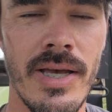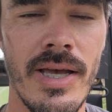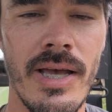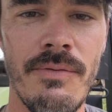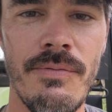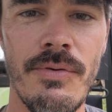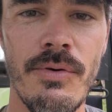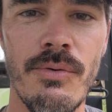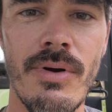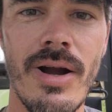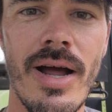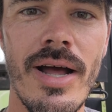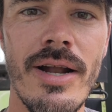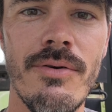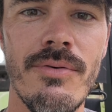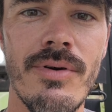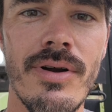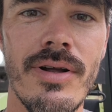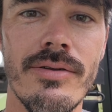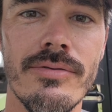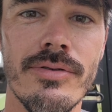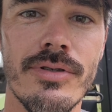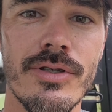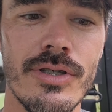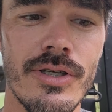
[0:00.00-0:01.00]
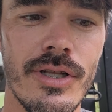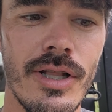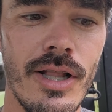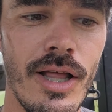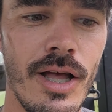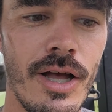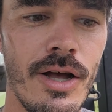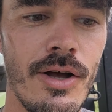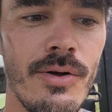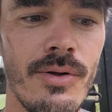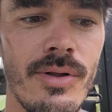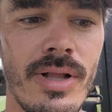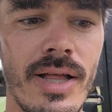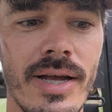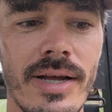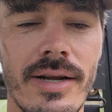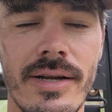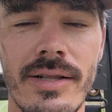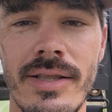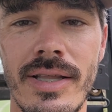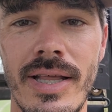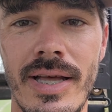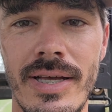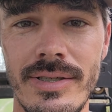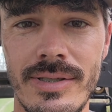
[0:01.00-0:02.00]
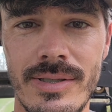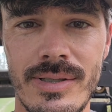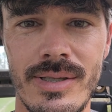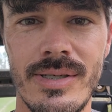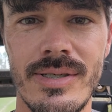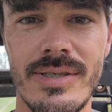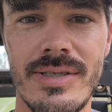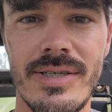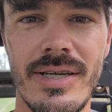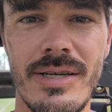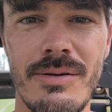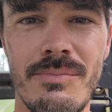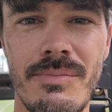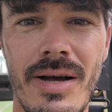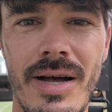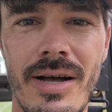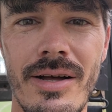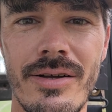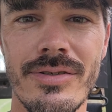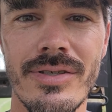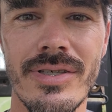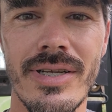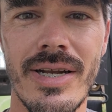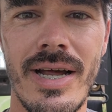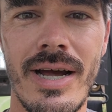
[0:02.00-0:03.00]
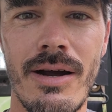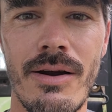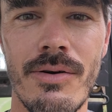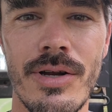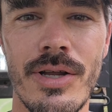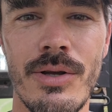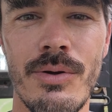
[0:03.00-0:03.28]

If you ride around slow, like less than 10 miles an hour,